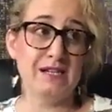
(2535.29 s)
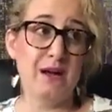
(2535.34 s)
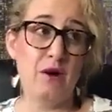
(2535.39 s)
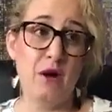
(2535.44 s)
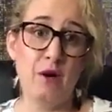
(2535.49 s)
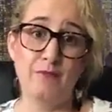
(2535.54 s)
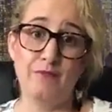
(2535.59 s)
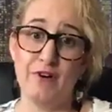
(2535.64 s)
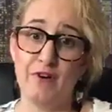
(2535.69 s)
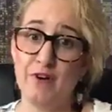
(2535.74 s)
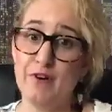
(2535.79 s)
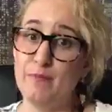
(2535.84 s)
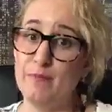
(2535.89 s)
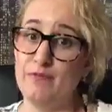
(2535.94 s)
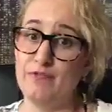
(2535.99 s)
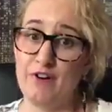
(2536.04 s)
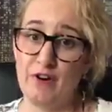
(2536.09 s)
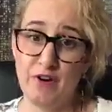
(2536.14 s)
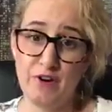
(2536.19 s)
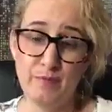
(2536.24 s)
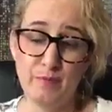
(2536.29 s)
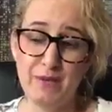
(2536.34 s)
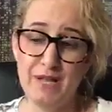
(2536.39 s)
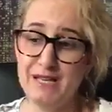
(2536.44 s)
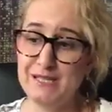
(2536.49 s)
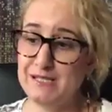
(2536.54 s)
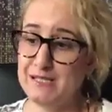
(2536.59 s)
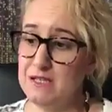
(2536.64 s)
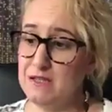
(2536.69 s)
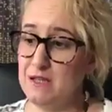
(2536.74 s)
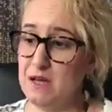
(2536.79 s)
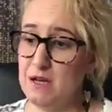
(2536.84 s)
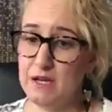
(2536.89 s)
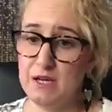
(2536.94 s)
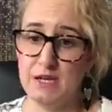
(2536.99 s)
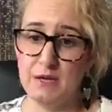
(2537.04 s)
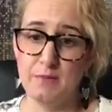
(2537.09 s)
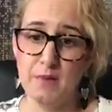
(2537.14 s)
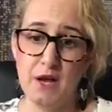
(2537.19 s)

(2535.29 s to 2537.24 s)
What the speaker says: Now, I'm very, very blessed and lucky.